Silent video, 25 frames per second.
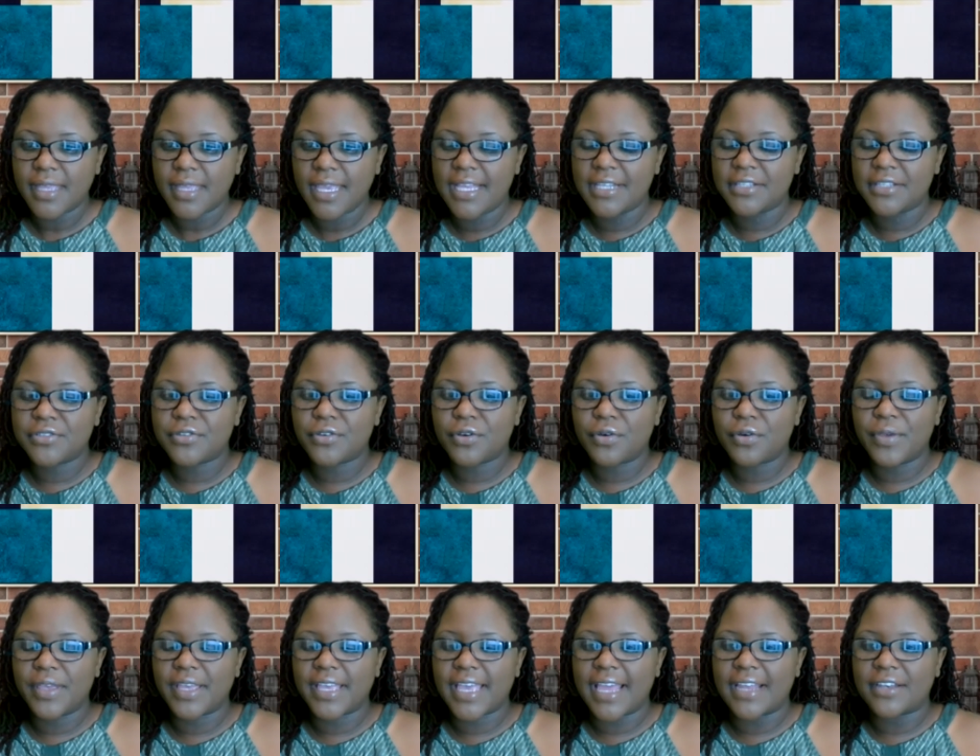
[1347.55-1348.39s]
And so
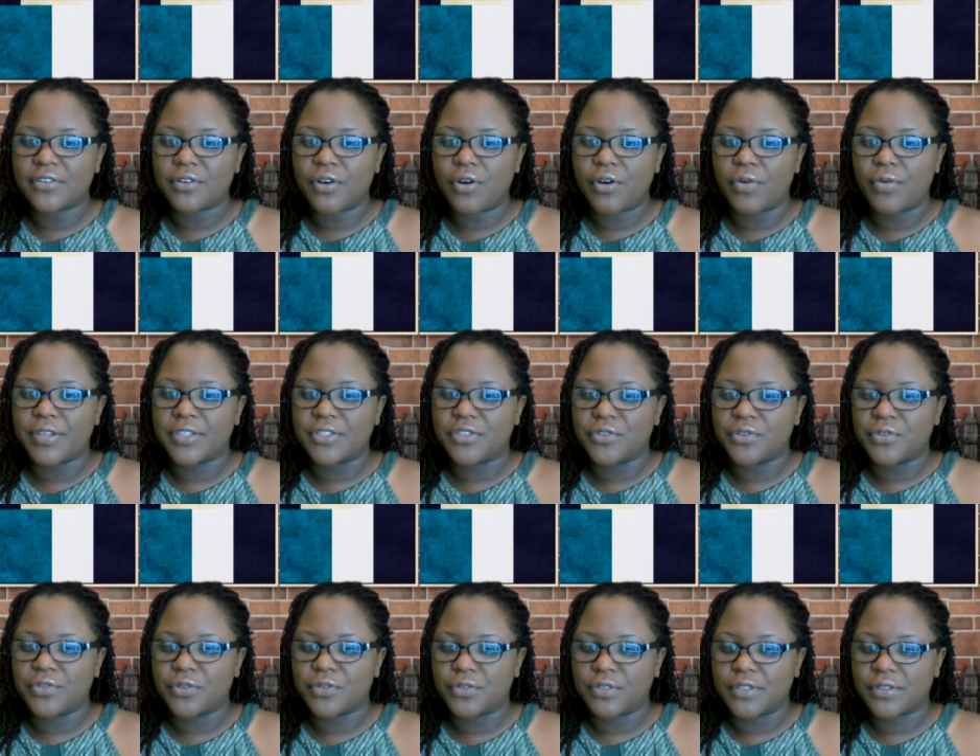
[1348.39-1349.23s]
we can't always
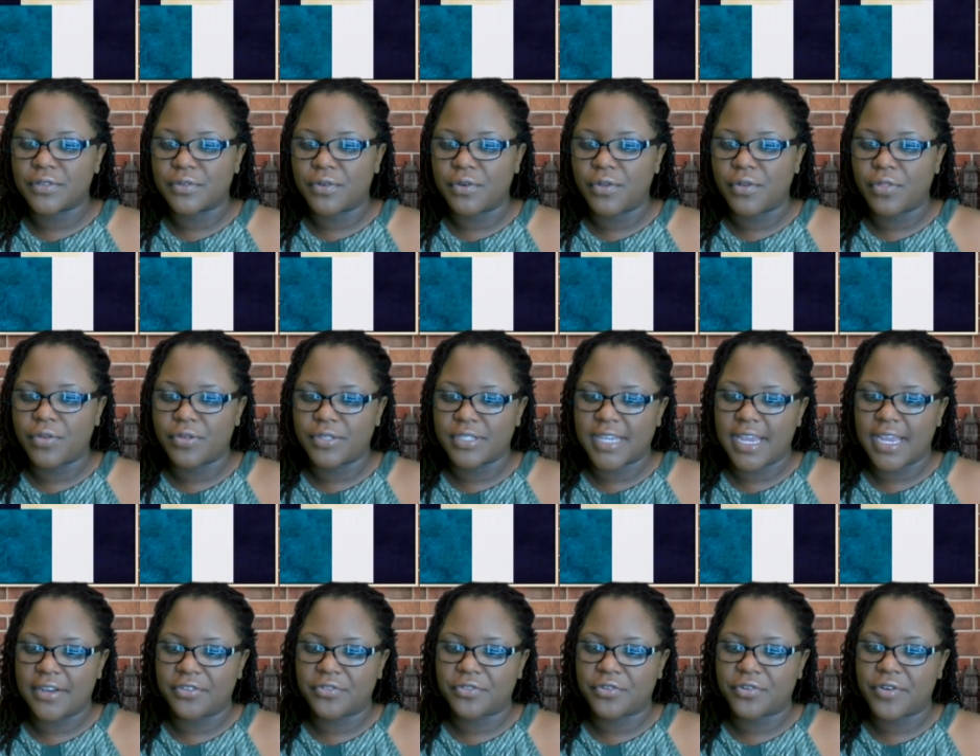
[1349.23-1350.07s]
use all those
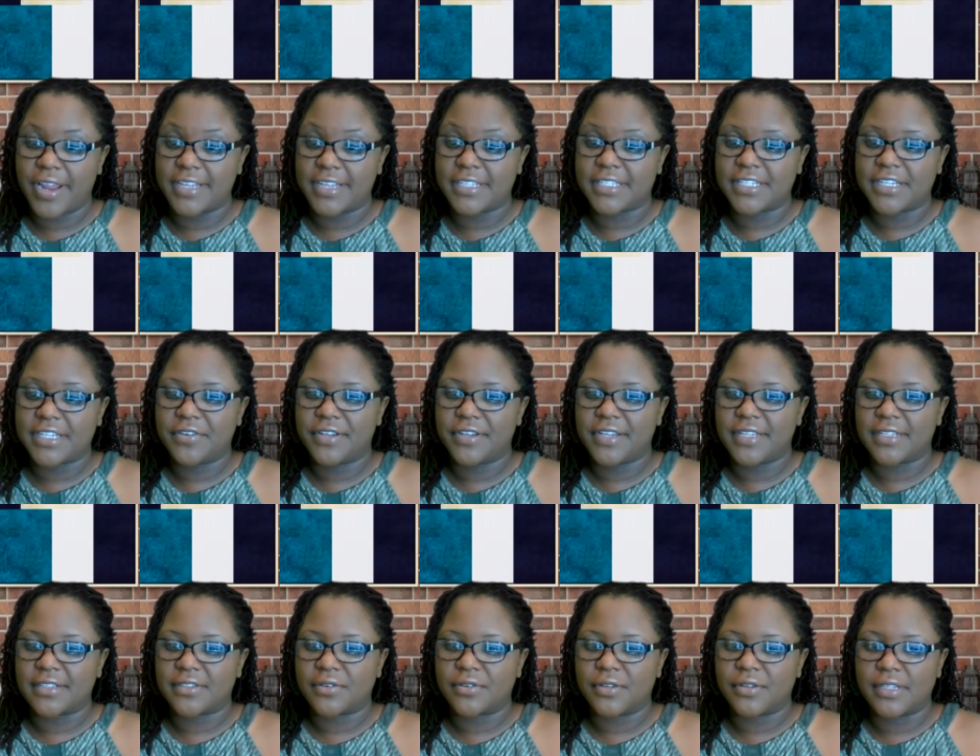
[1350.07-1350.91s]

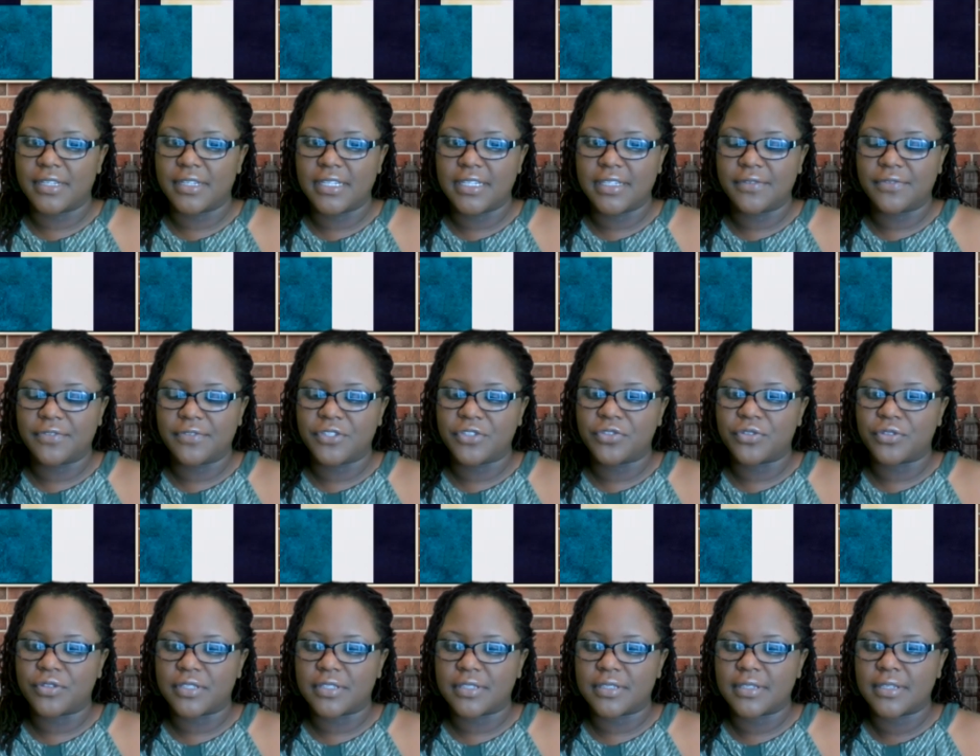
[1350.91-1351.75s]
criteria on
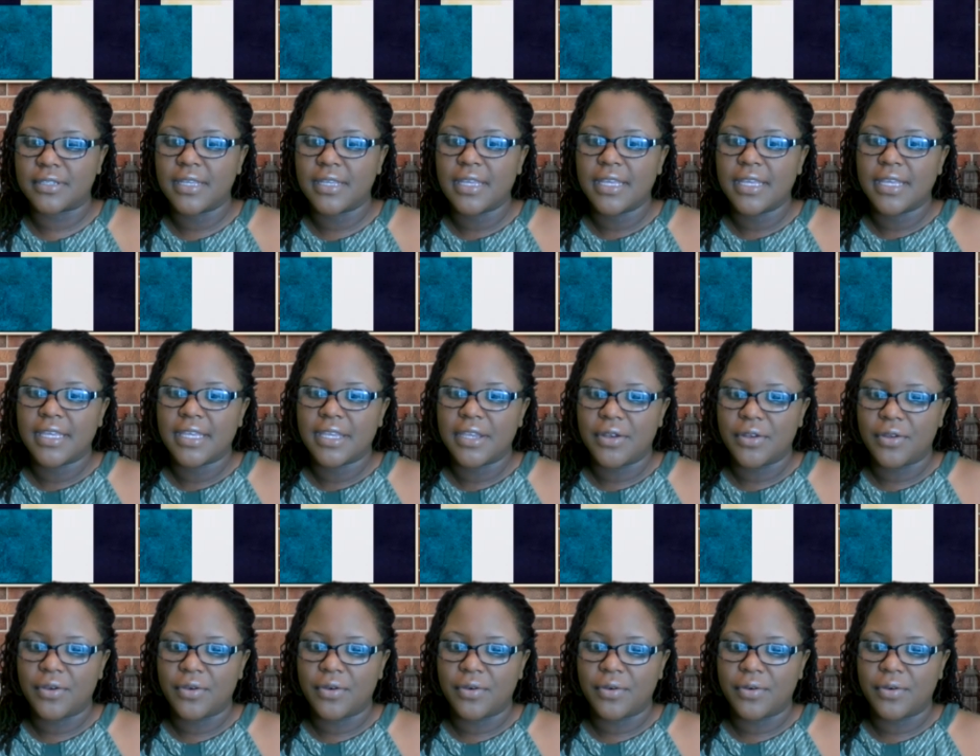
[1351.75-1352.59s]
individuals, you
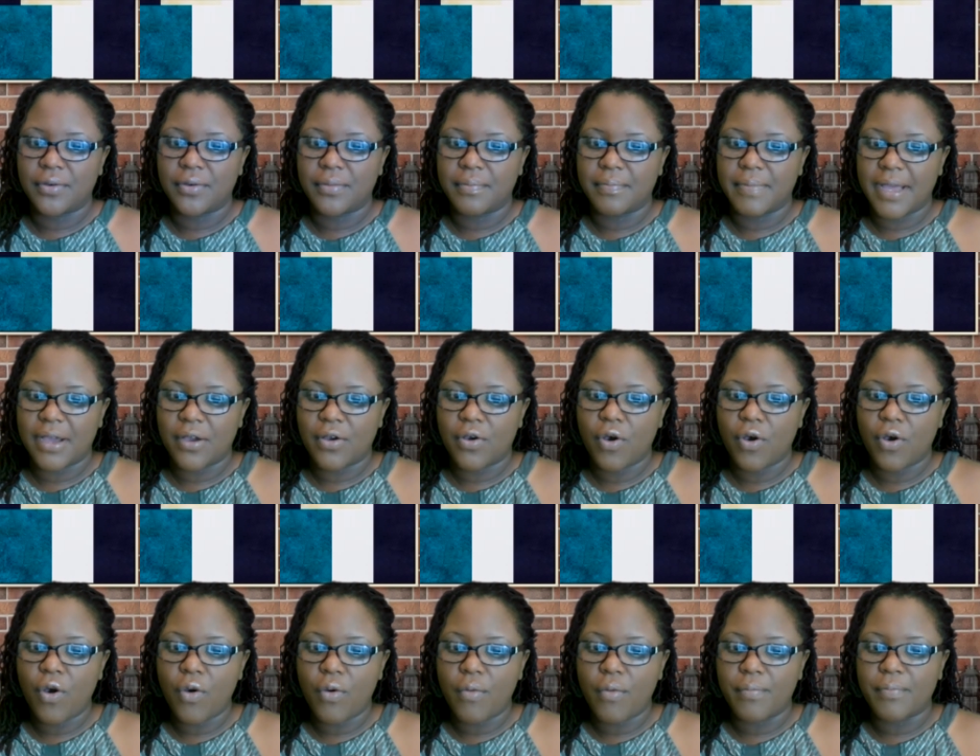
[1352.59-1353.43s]
know, back
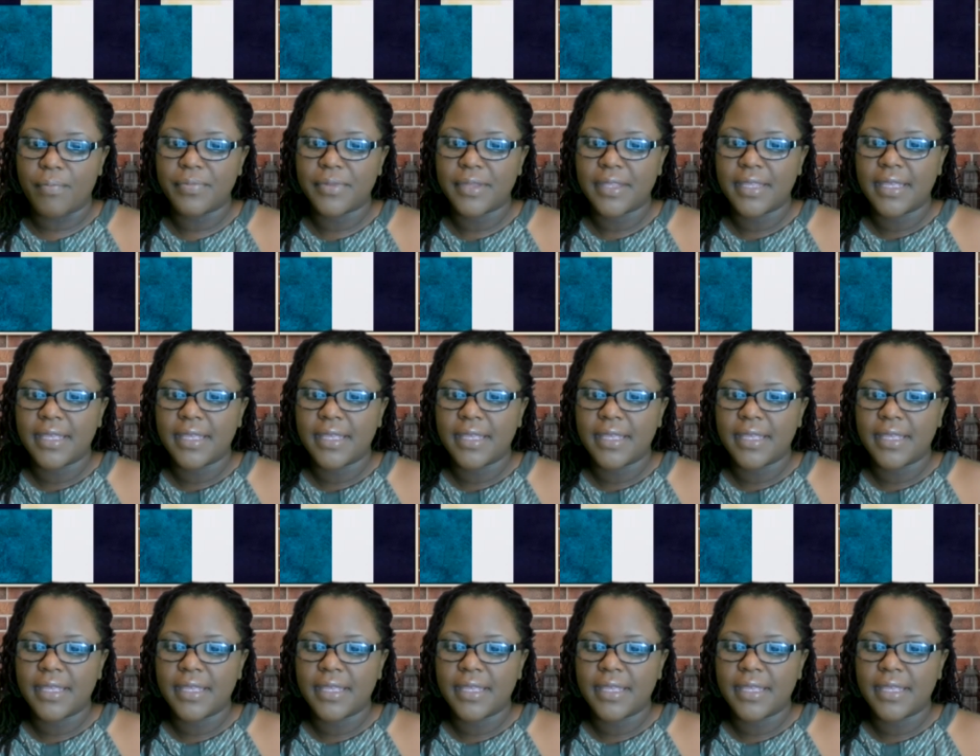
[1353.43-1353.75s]
home.